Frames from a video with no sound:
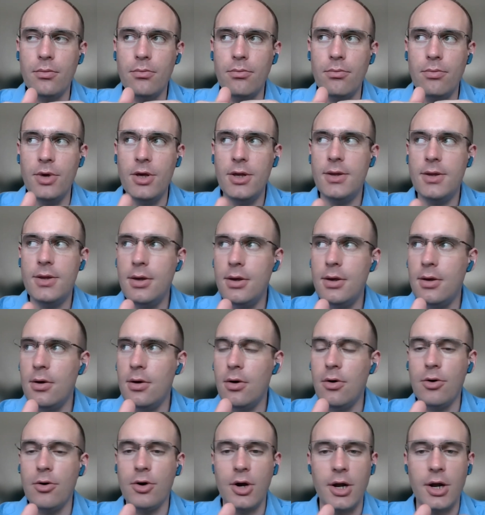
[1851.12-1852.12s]
meeting
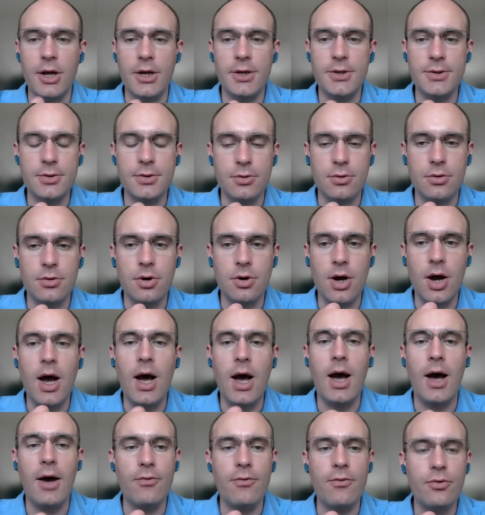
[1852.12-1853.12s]
organizers
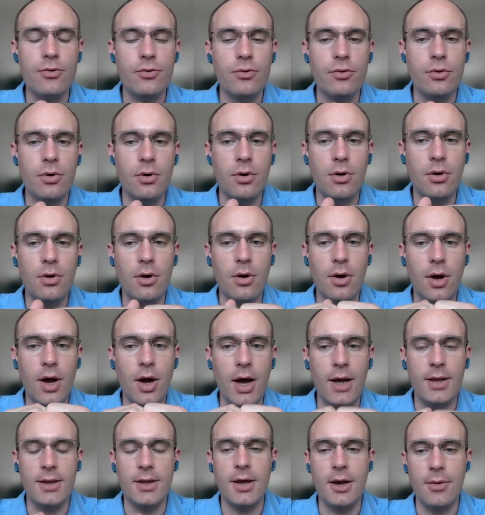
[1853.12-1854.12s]
have to
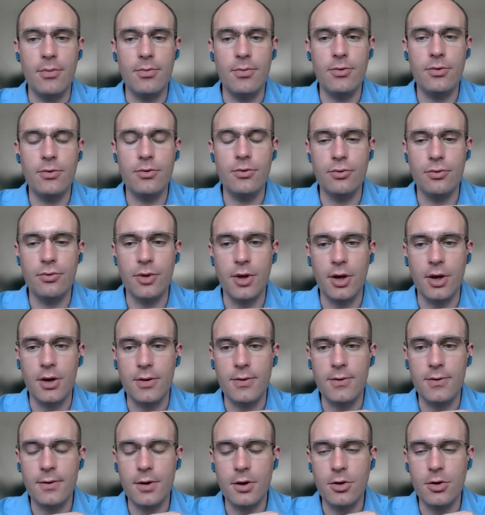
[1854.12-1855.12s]
adapt to
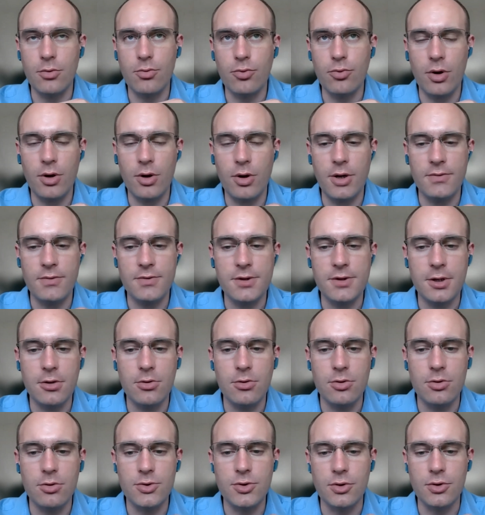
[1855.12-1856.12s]
that. And you probably have seen
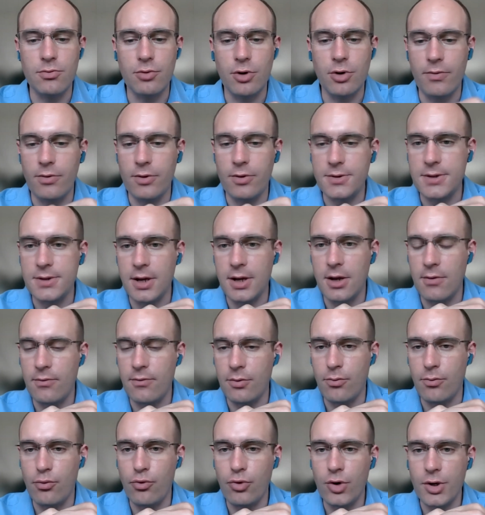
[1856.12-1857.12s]
it also in one of the slides
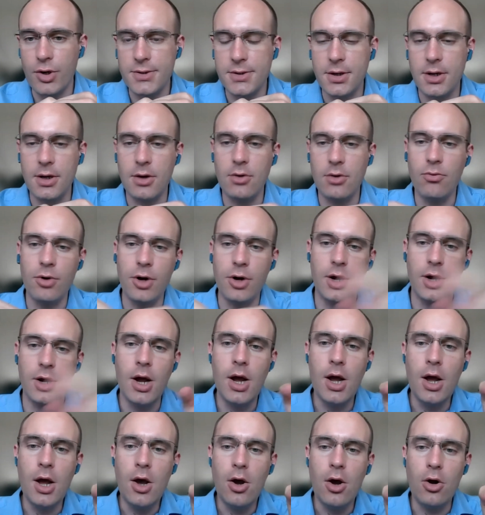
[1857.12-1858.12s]
from Presley, where
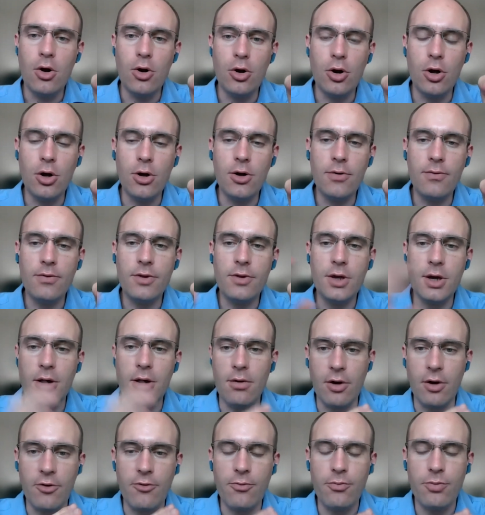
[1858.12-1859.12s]
a lot of the
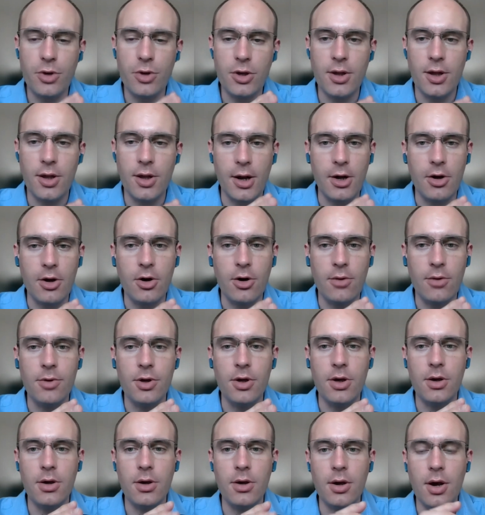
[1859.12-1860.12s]
RFP that are
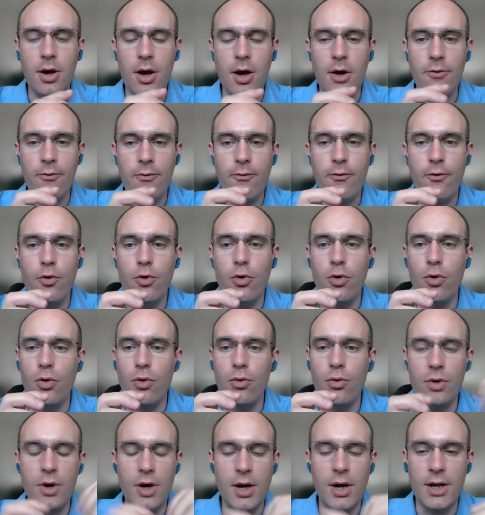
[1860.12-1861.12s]
coming are
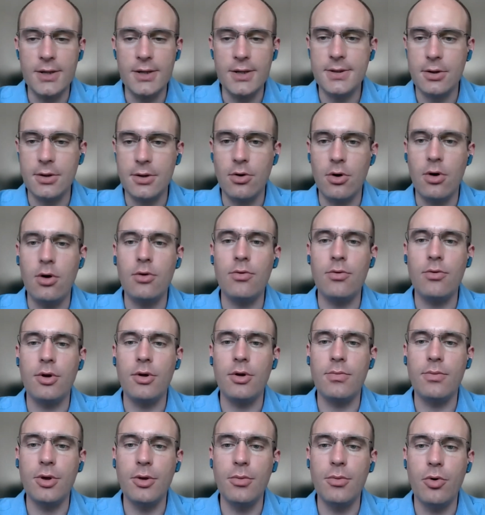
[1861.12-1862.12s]
for less than
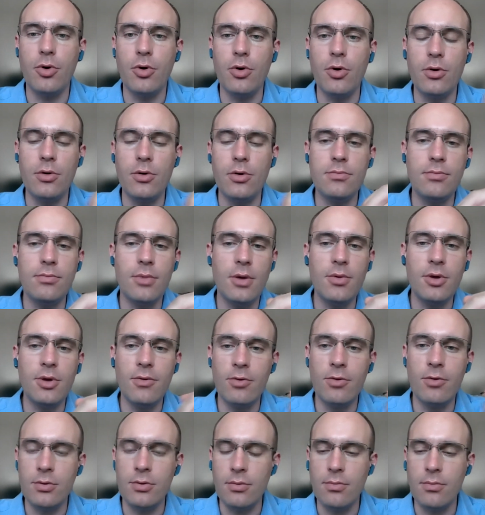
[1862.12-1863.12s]
100 people, maybe
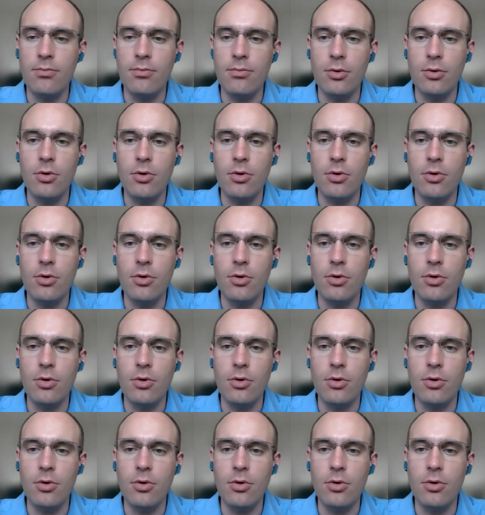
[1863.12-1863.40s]
even